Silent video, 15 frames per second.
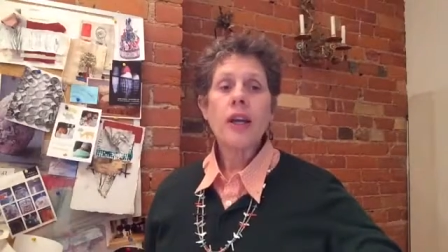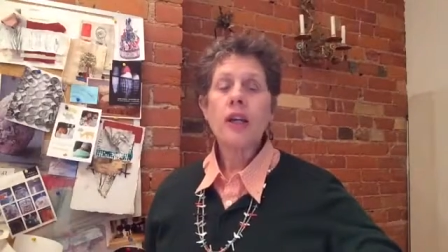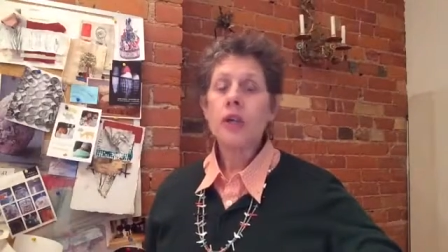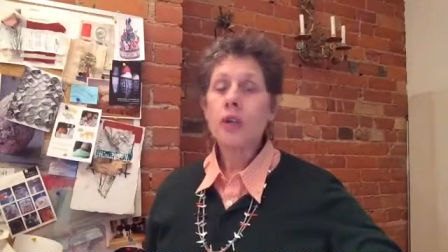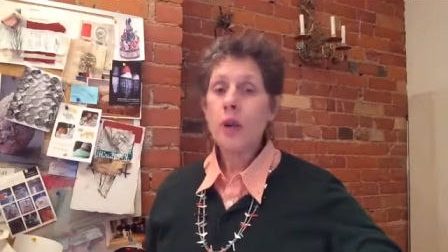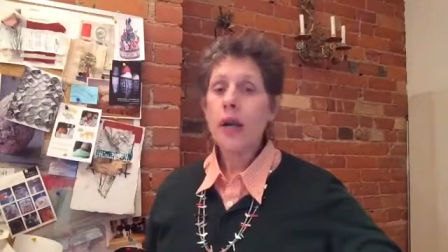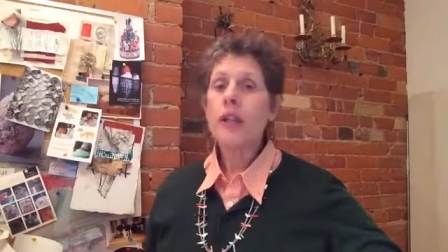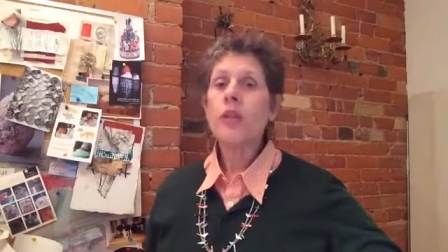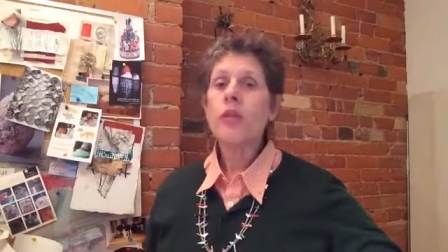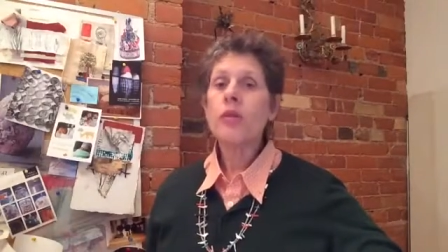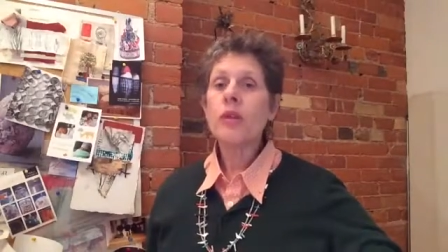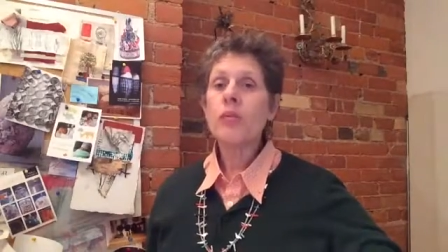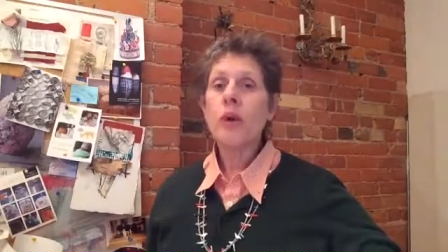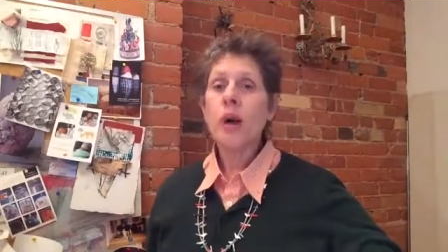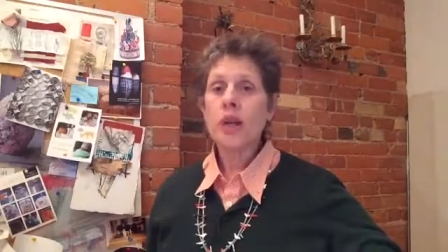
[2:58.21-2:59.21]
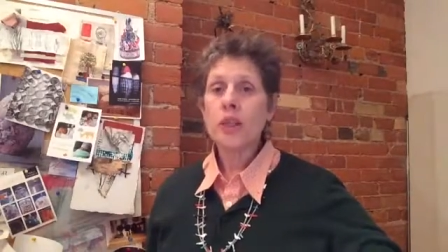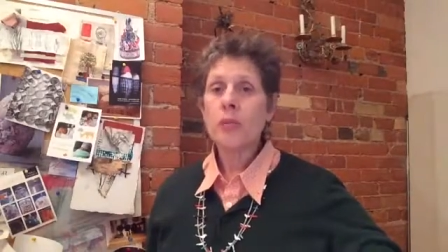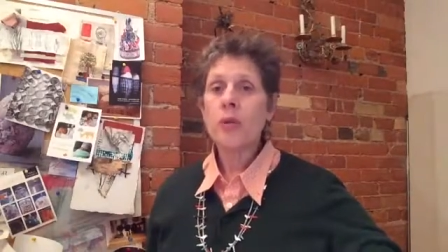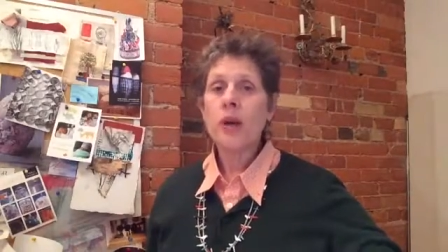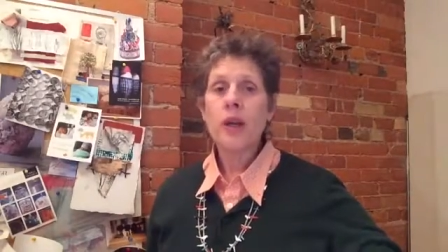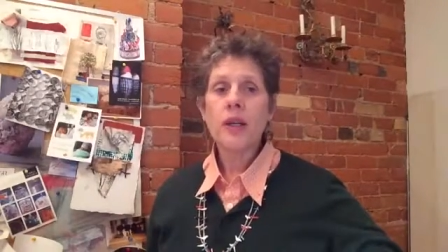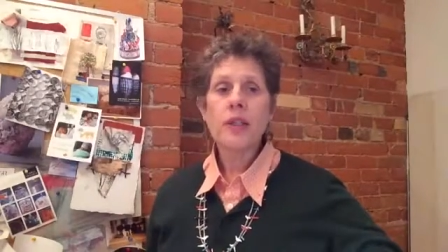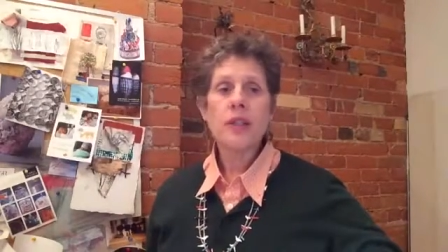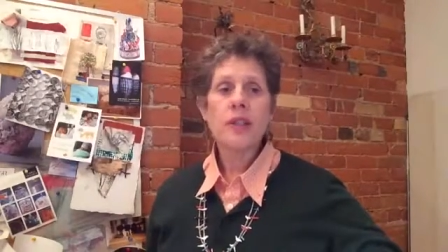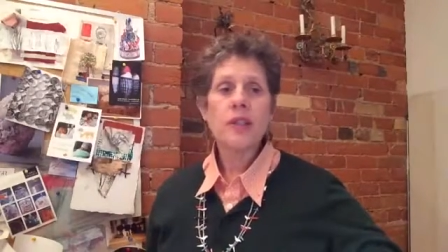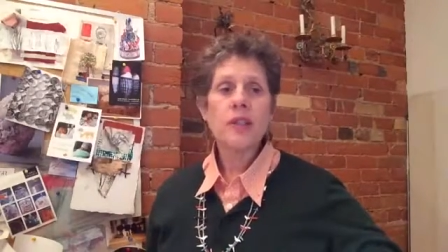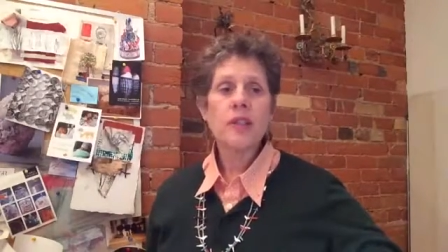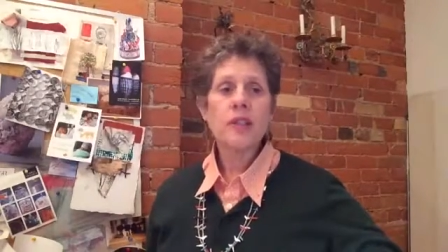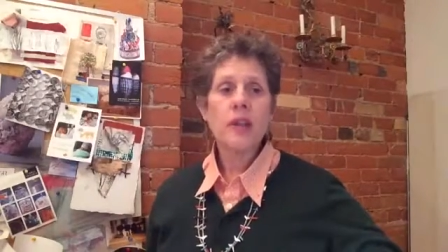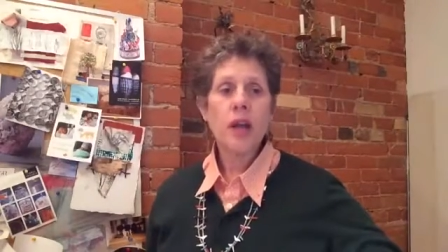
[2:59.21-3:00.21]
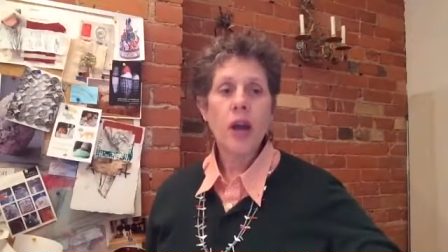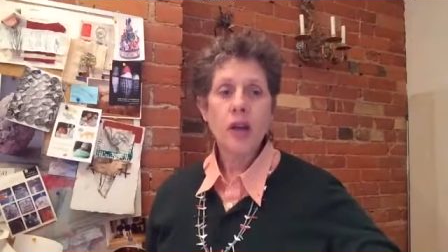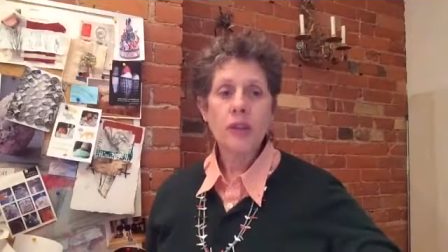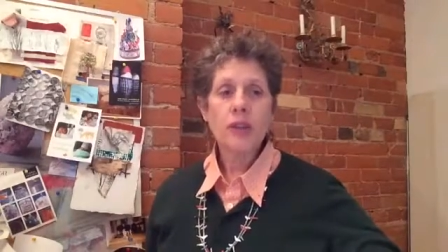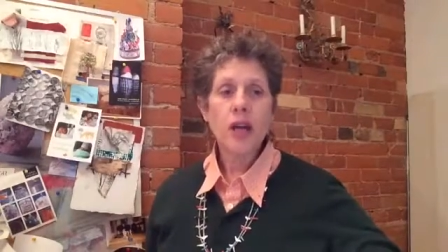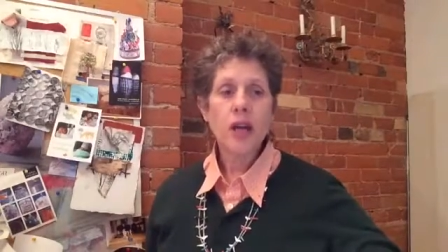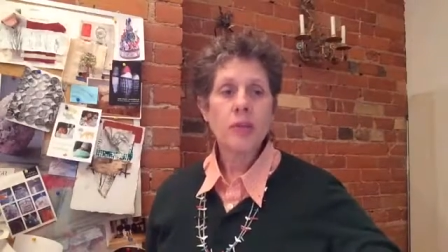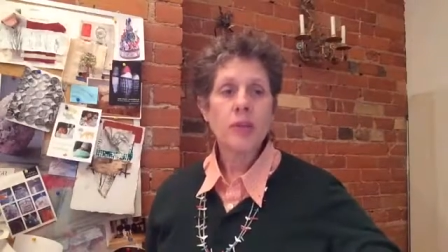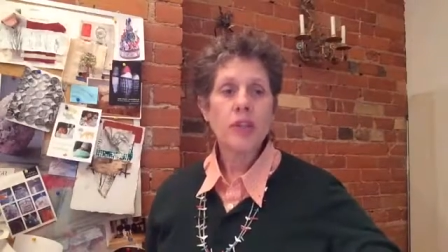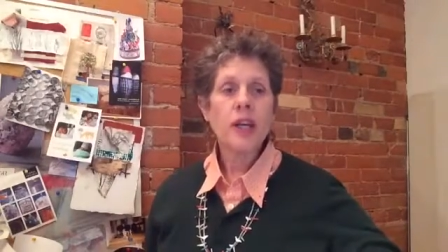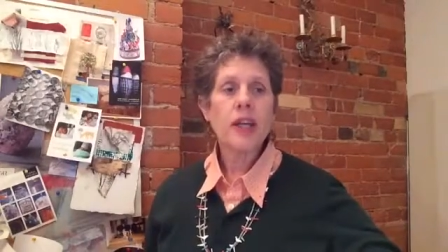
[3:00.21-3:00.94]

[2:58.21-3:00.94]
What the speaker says: who had Lewy bodies, Parkinson's, and Alzheimer's, had